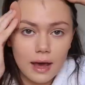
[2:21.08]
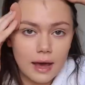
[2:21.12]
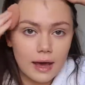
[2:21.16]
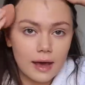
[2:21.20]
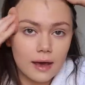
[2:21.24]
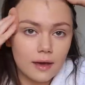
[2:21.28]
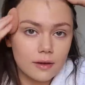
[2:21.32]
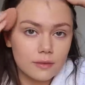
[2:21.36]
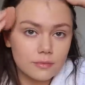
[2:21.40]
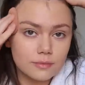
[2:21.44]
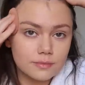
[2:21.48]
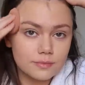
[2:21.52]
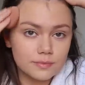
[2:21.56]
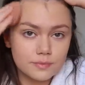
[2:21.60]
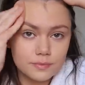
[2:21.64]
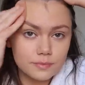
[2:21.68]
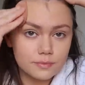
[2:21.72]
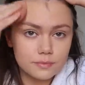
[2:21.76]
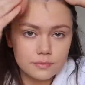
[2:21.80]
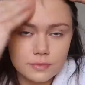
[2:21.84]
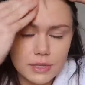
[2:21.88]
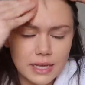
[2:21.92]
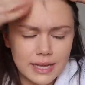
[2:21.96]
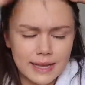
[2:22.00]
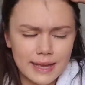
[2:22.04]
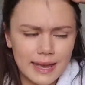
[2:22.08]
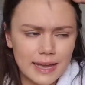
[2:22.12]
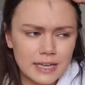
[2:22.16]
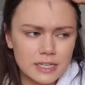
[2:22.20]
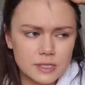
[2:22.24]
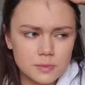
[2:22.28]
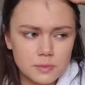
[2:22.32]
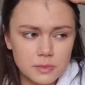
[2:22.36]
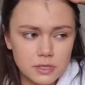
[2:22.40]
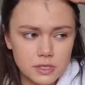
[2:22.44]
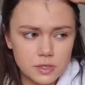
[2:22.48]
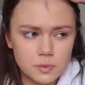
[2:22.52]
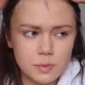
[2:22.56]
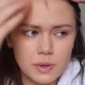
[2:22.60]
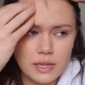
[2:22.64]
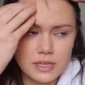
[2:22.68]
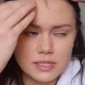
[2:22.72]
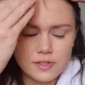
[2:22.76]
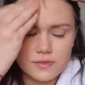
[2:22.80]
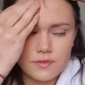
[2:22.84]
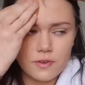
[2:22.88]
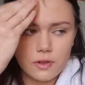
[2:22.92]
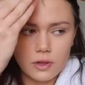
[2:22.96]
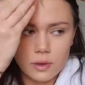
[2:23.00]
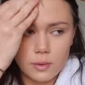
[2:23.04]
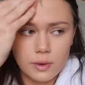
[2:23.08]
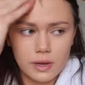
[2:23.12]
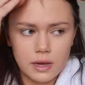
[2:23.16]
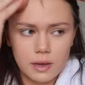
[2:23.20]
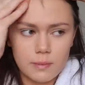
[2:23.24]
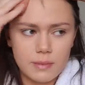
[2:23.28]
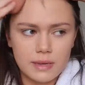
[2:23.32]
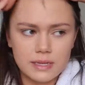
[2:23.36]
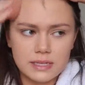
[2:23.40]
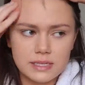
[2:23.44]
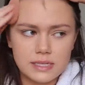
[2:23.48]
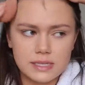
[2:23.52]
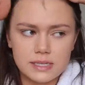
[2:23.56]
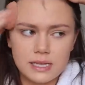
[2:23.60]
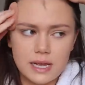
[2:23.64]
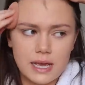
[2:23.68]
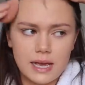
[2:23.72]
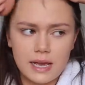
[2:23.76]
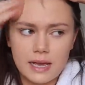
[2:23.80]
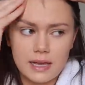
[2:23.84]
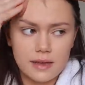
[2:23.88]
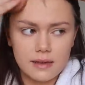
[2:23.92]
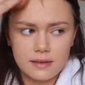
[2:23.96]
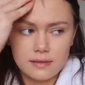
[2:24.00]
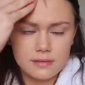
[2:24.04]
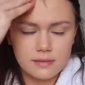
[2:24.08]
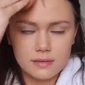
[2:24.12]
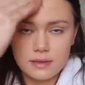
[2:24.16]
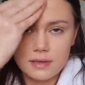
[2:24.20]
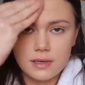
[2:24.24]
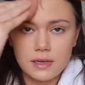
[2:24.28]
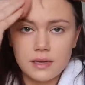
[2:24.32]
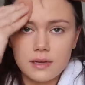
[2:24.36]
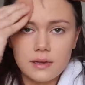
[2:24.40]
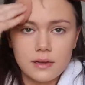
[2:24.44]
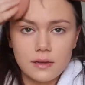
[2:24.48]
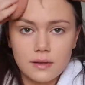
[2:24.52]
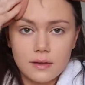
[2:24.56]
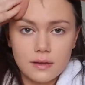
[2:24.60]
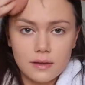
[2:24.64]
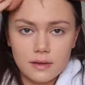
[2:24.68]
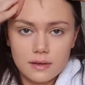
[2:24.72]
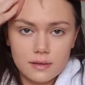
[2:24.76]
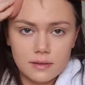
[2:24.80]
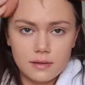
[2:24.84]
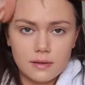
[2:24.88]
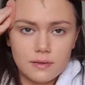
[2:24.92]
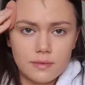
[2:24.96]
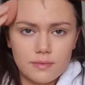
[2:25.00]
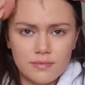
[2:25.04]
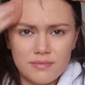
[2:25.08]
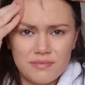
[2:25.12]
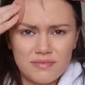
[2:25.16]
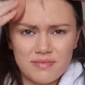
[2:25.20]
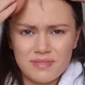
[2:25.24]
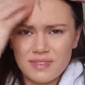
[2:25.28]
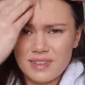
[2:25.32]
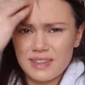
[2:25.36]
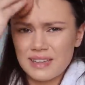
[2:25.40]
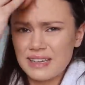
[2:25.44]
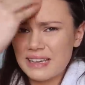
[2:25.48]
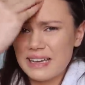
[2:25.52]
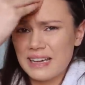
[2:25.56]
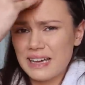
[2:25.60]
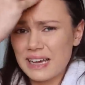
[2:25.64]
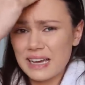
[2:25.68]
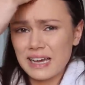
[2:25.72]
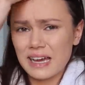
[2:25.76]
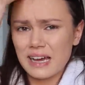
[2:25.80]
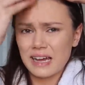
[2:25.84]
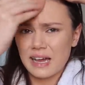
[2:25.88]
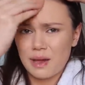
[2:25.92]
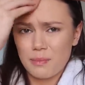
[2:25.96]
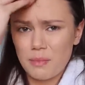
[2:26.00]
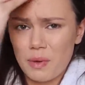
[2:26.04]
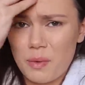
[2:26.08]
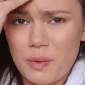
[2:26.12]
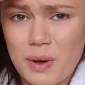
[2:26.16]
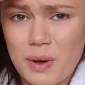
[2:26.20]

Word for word: Um, engagement as well as following, I meant to say. Don't get